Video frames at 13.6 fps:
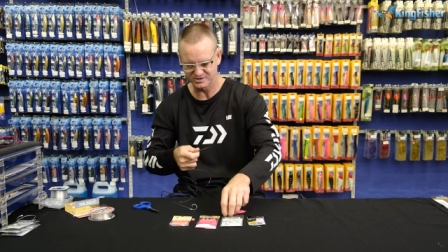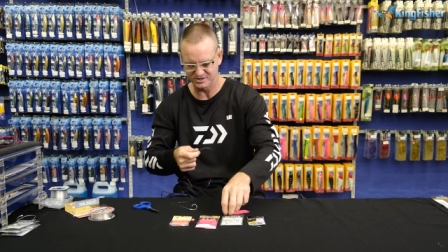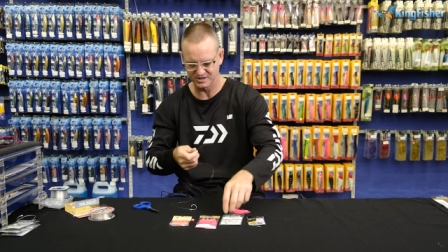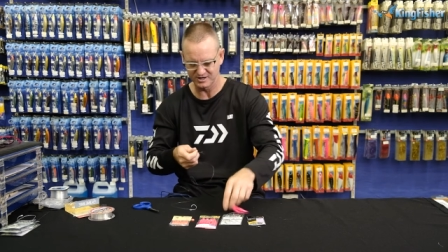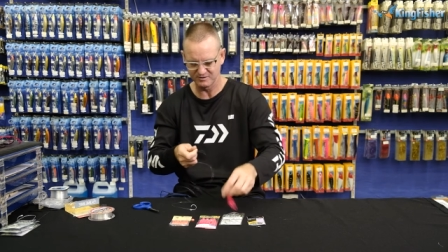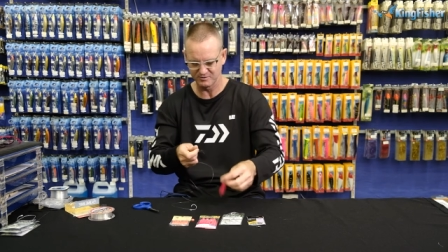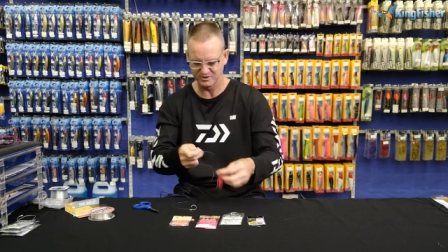Show
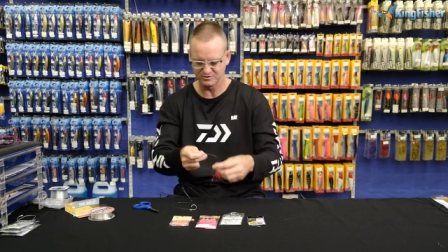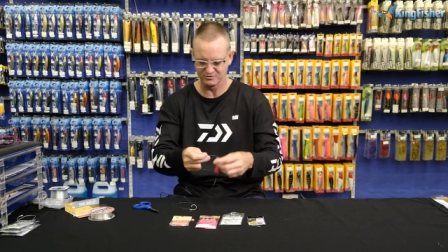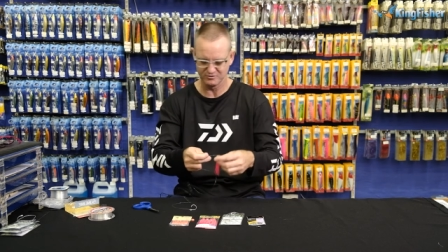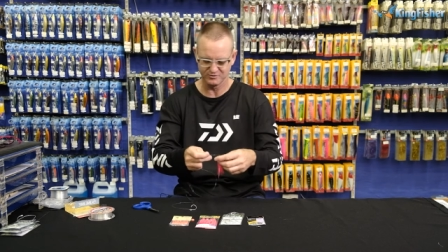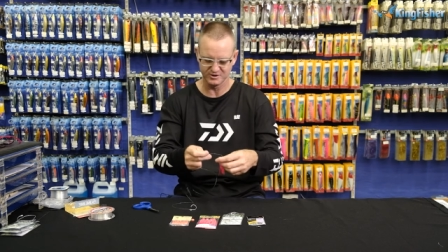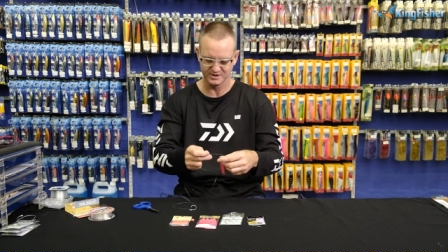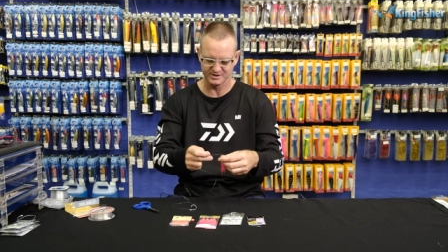you how we
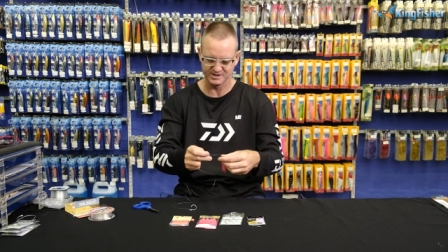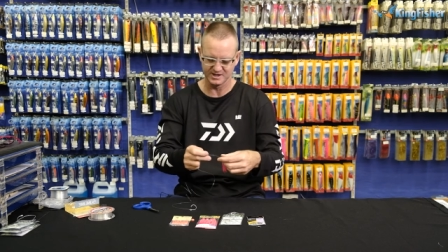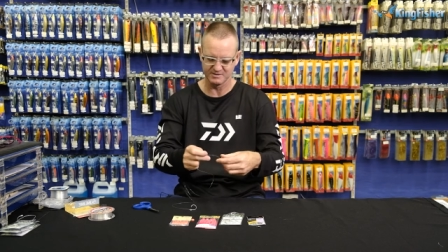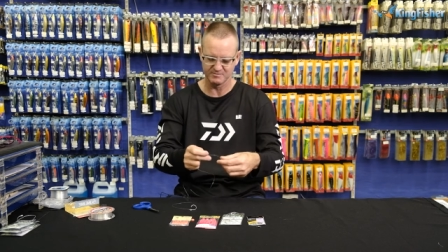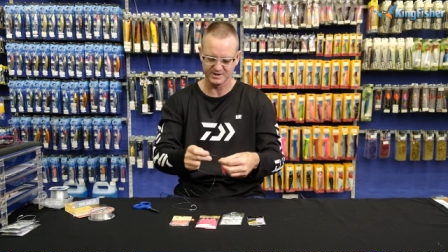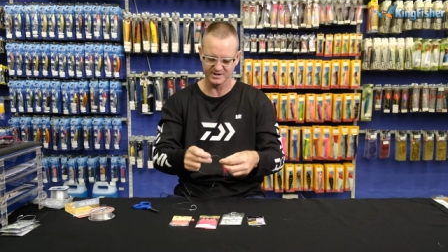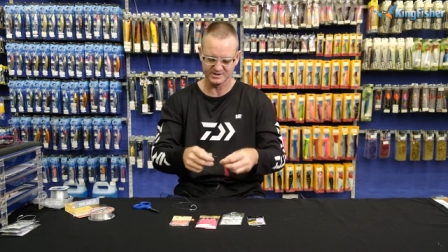do the
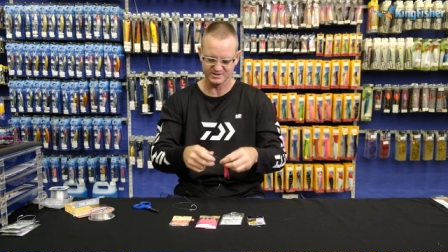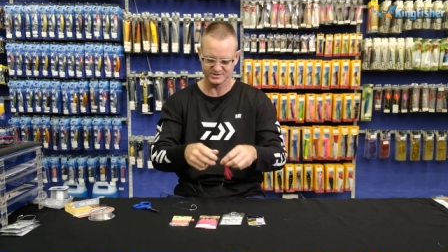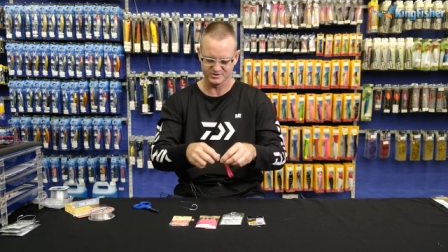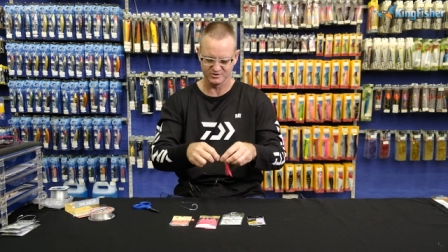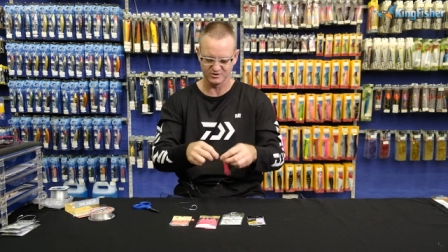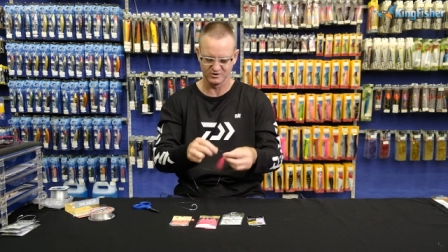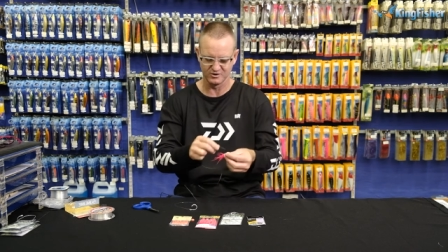dead bait
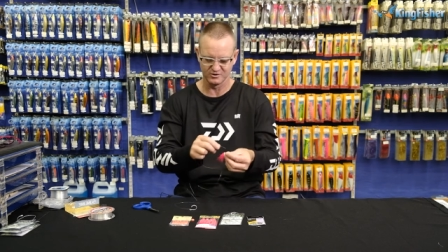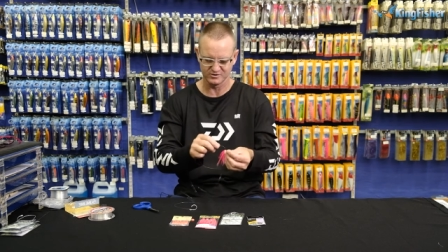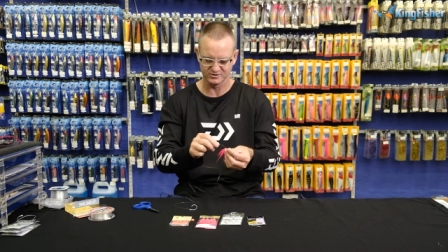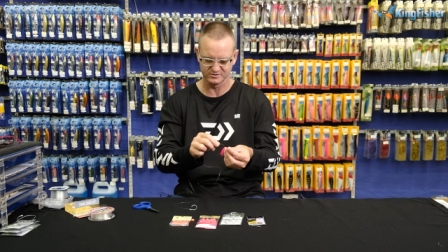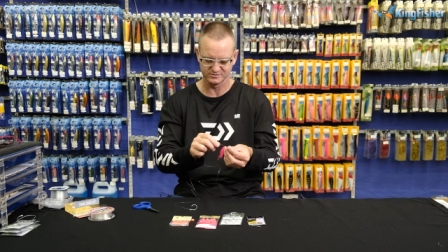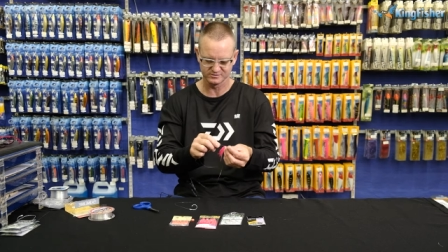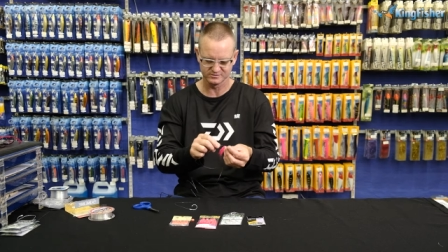circle
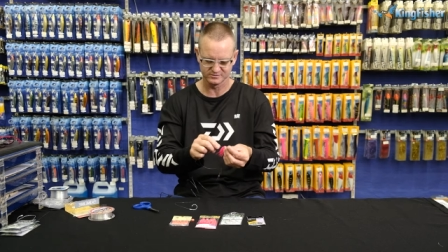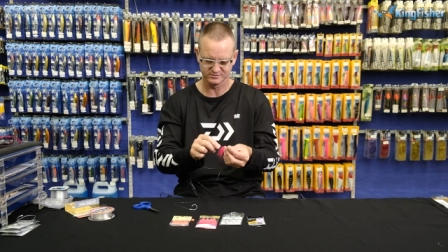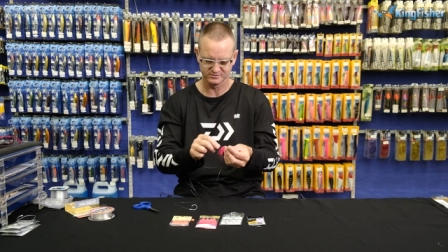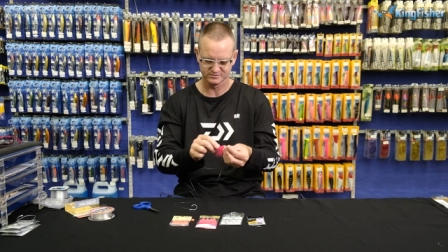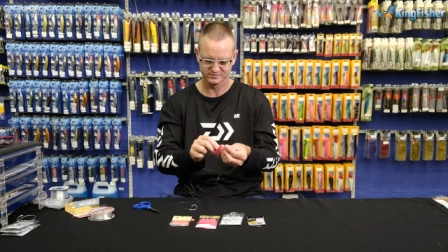hook.